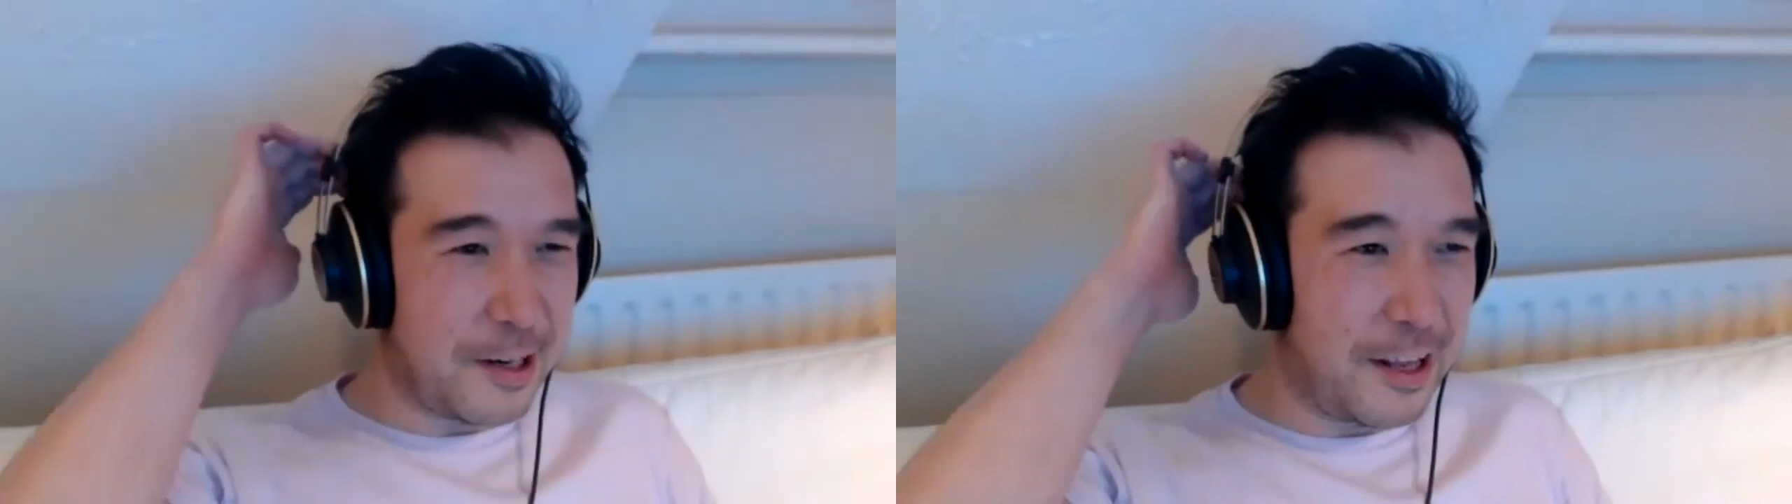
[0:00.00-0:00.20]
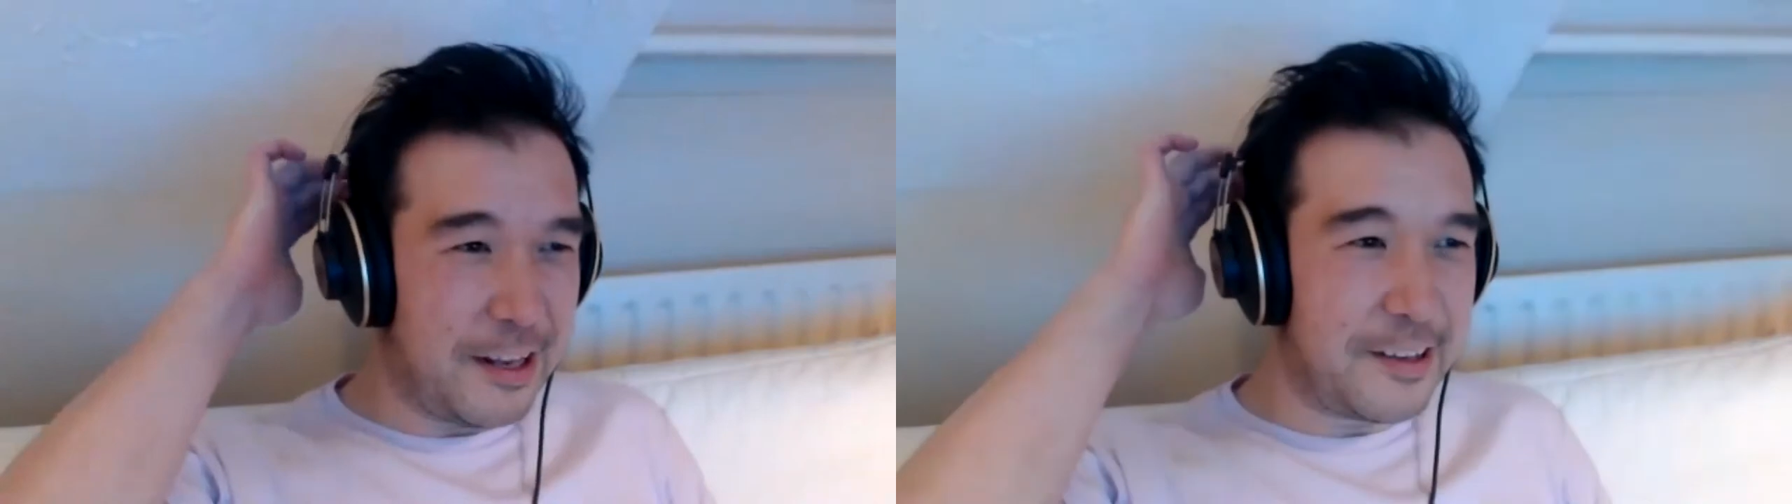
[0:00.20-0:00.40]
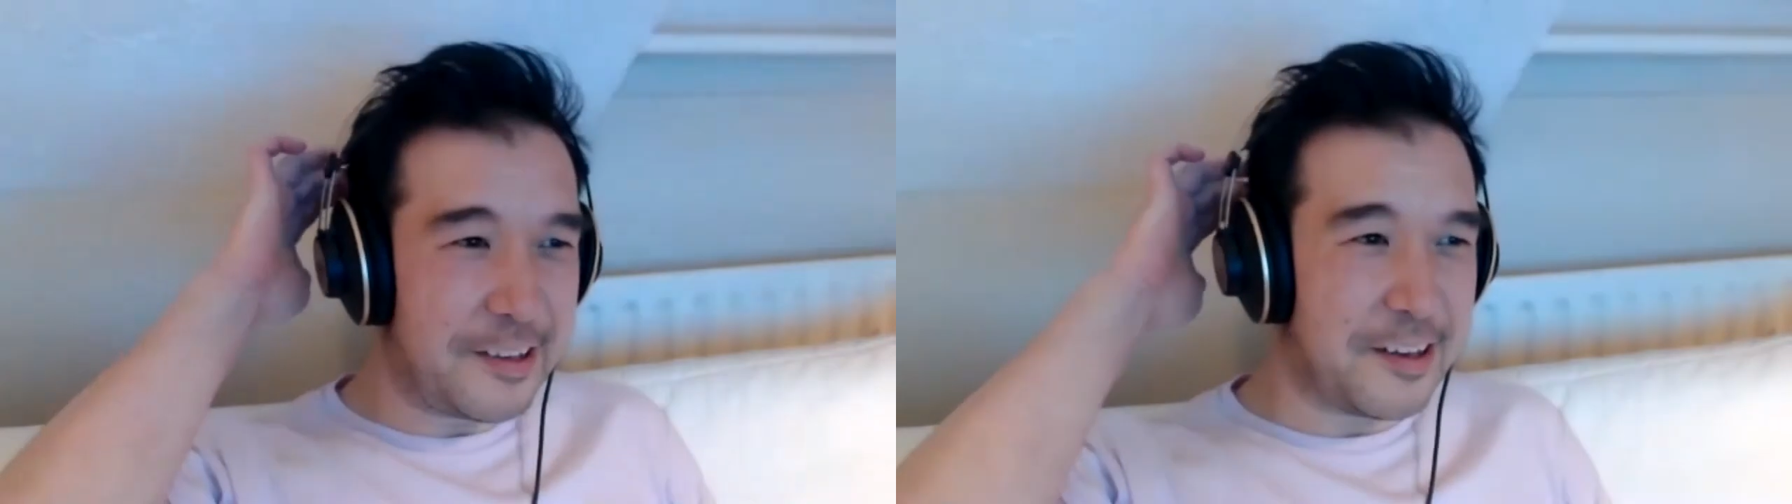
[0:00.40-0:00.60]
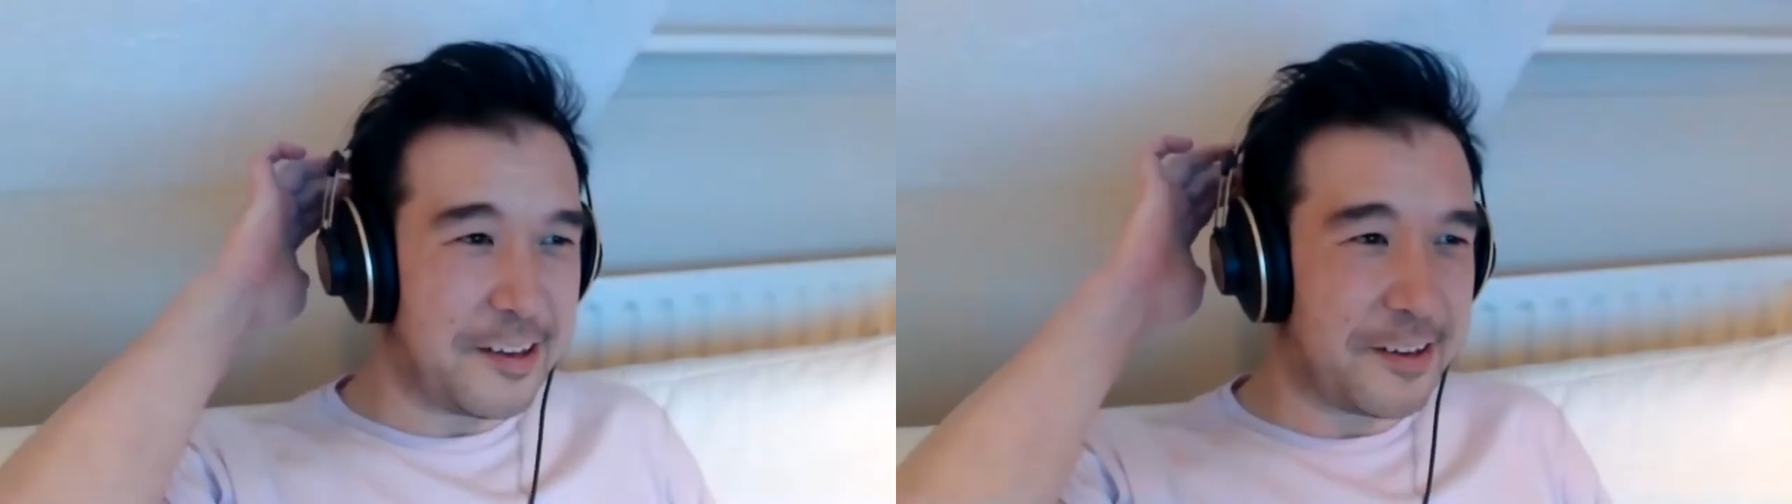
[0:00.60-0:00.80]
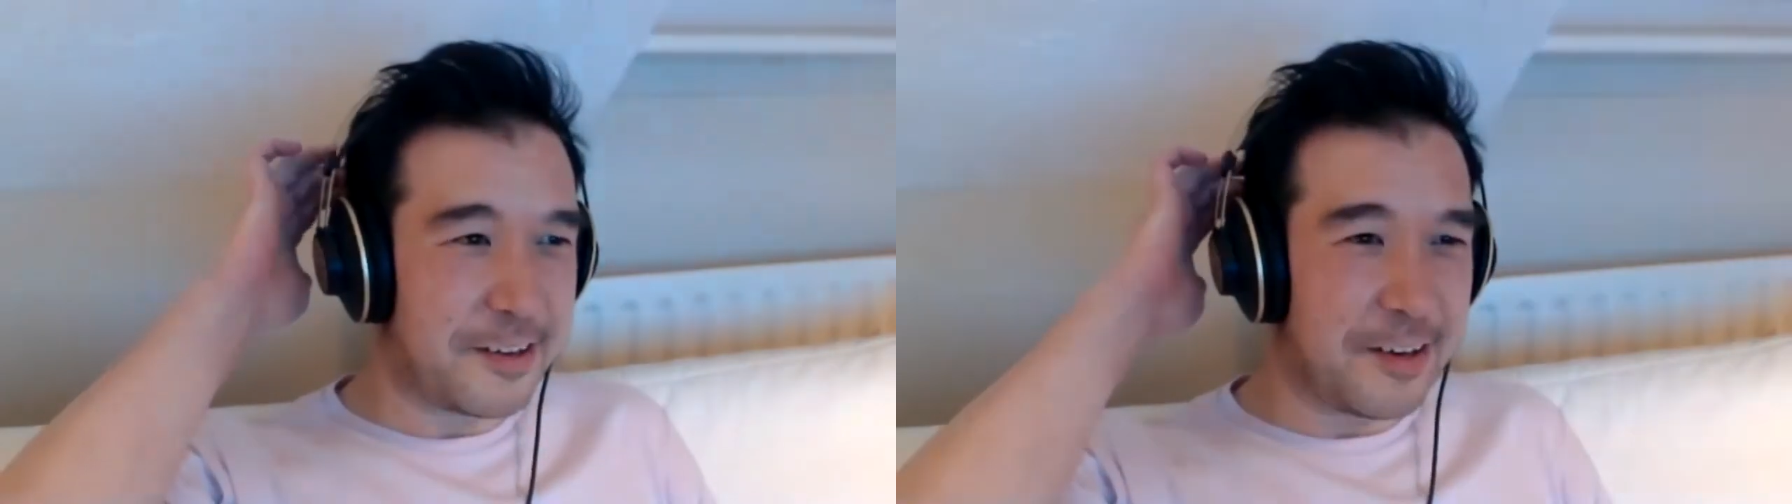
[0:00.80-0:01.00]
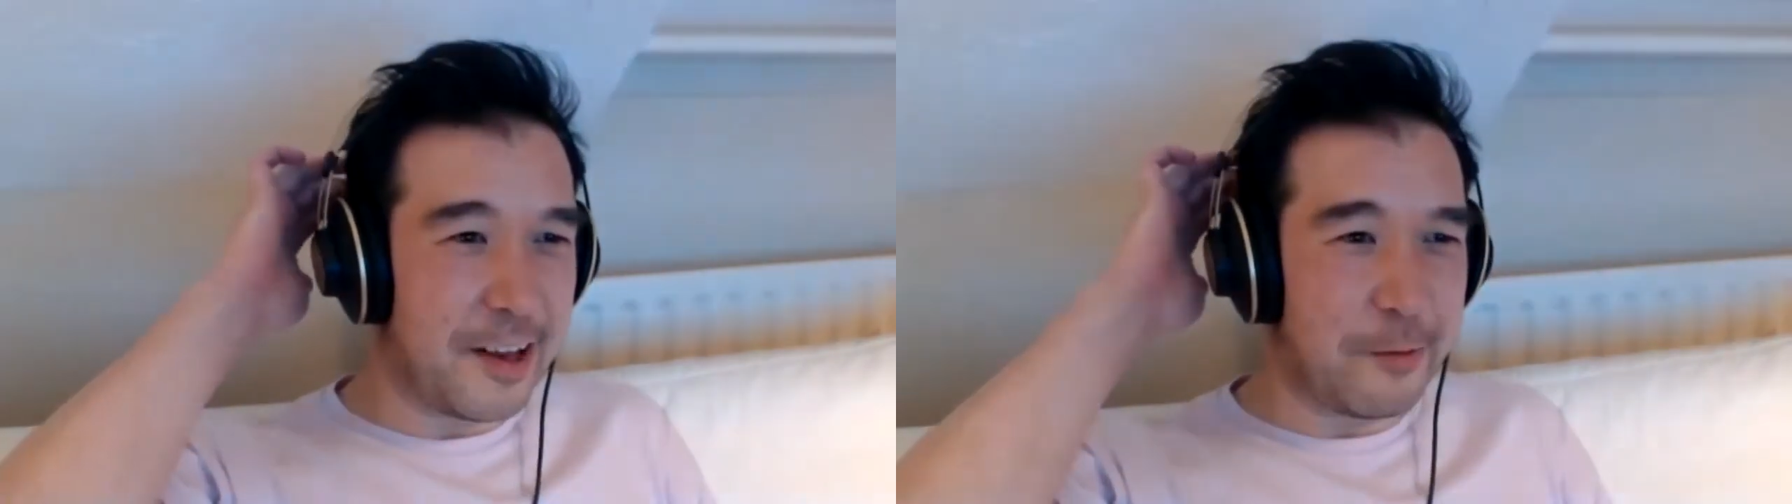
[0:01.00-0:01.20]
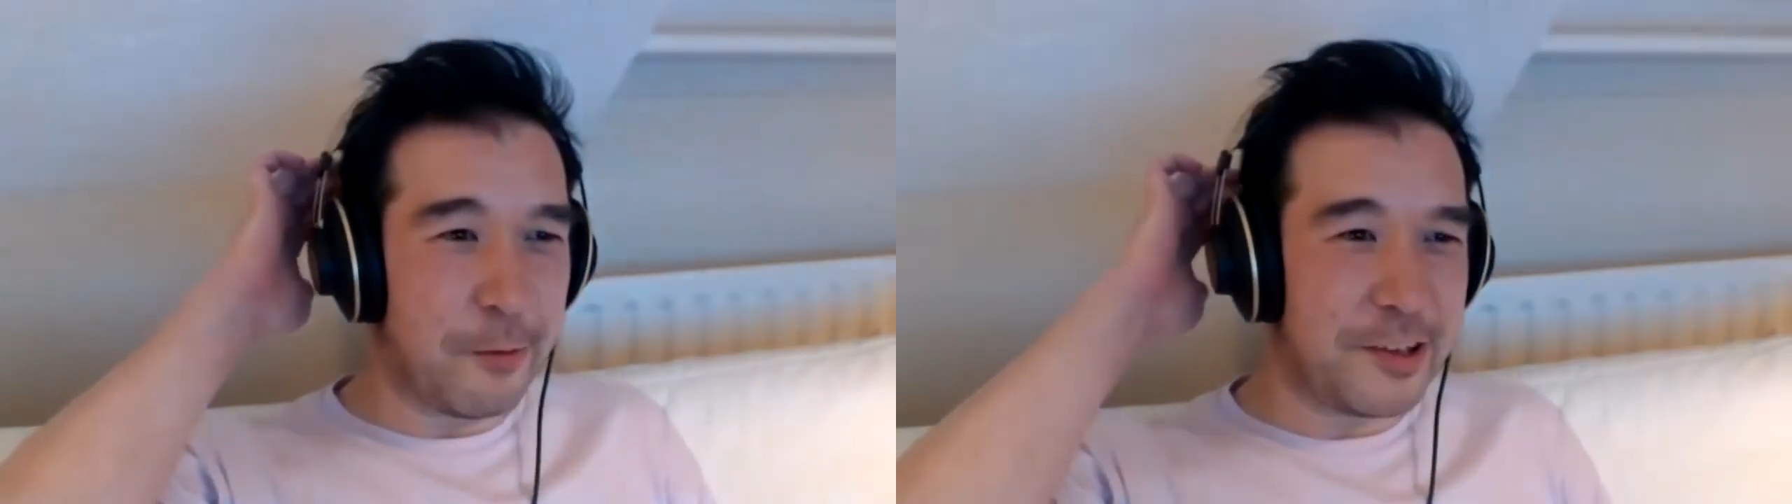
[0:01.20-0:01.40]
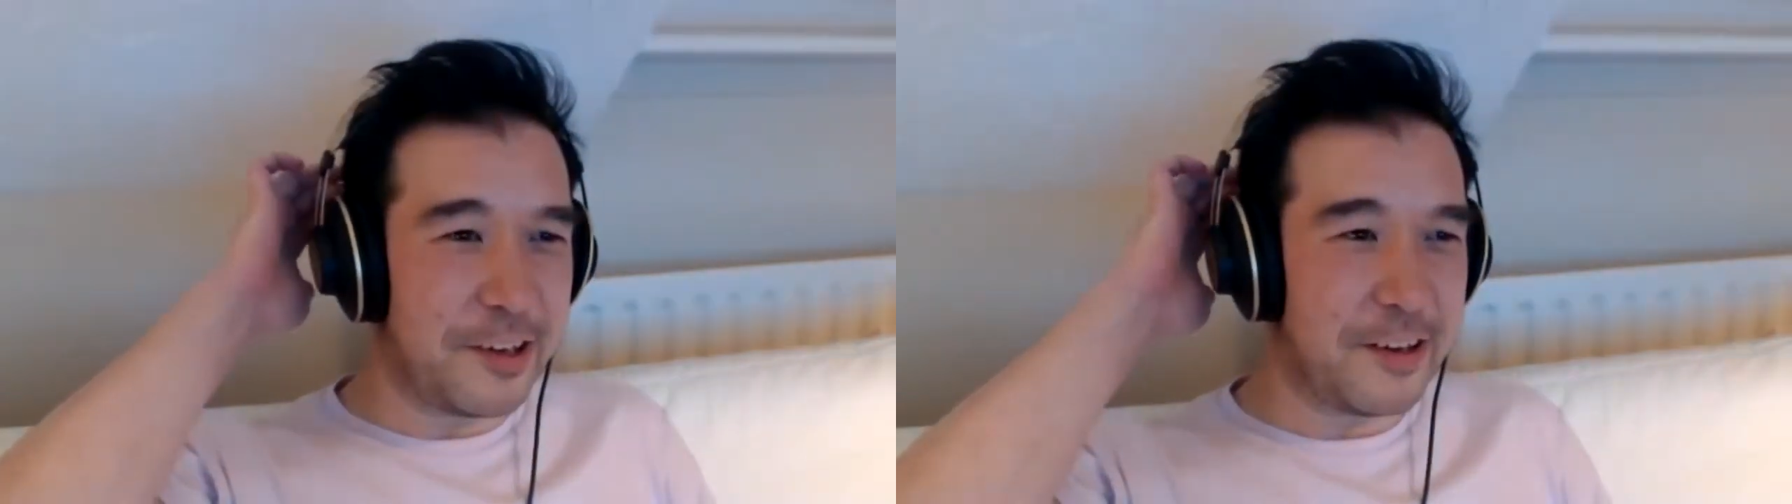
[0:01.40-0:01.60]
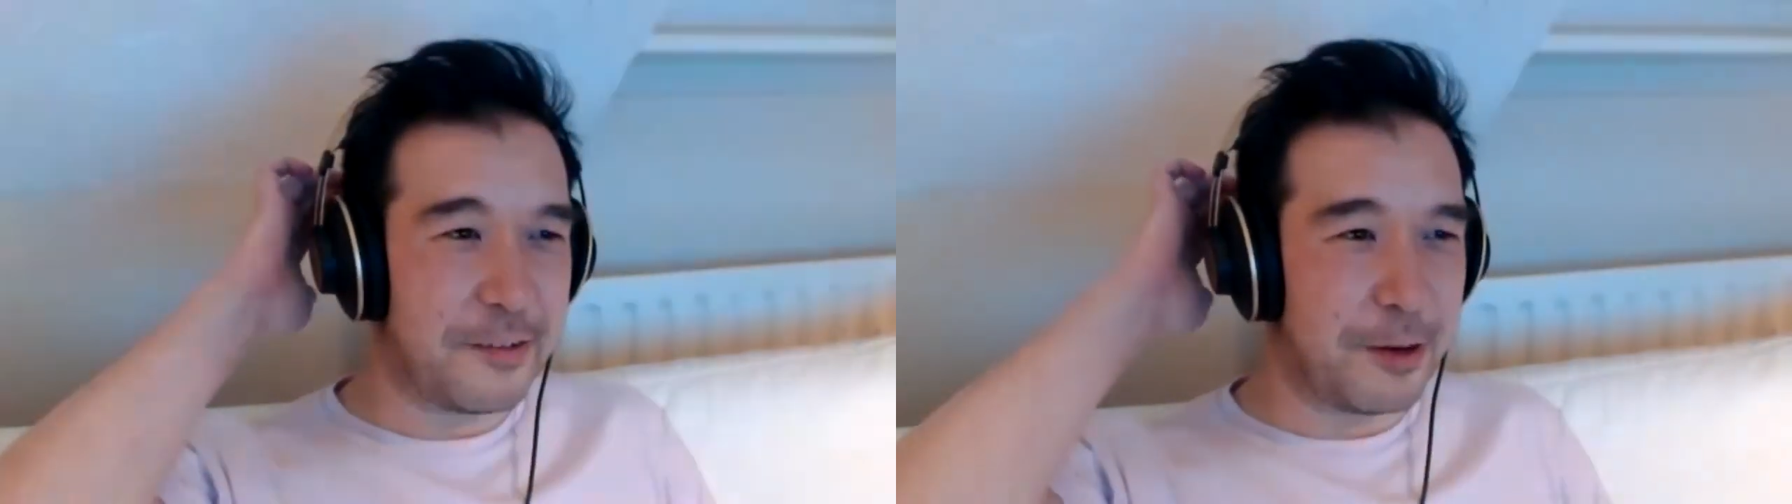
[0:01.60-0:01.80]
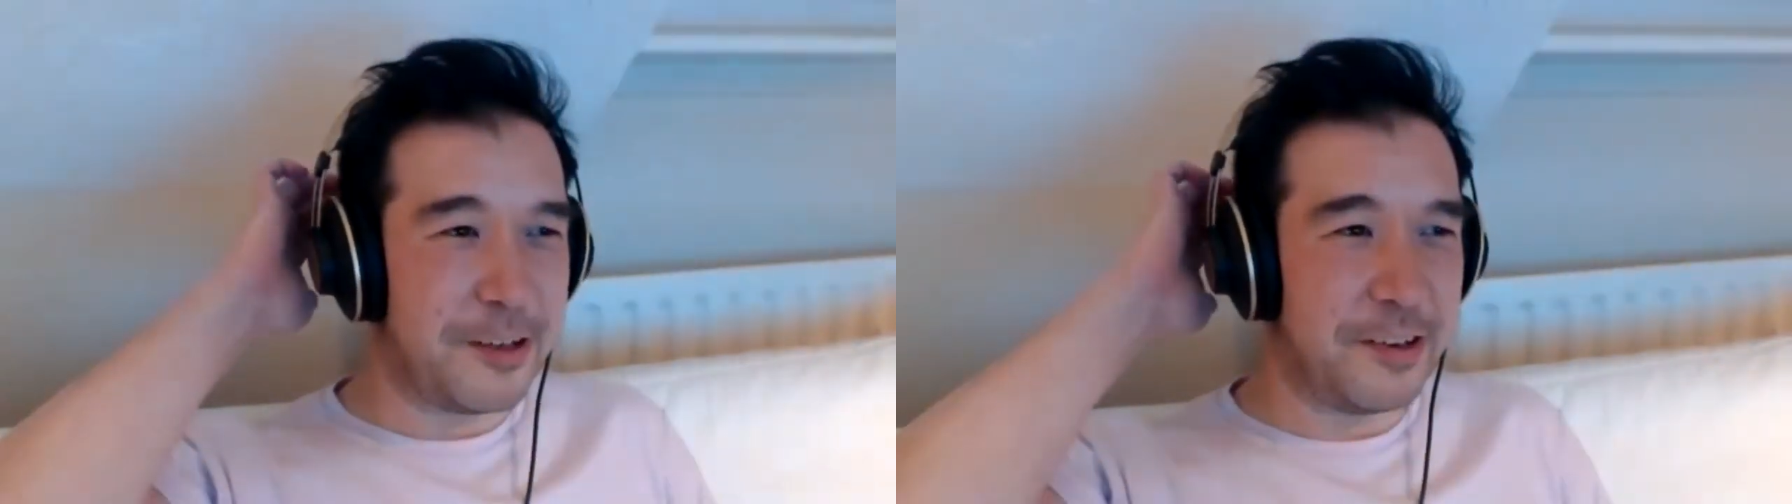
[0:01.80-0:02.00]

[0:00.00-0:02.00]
Like, is this like what she does when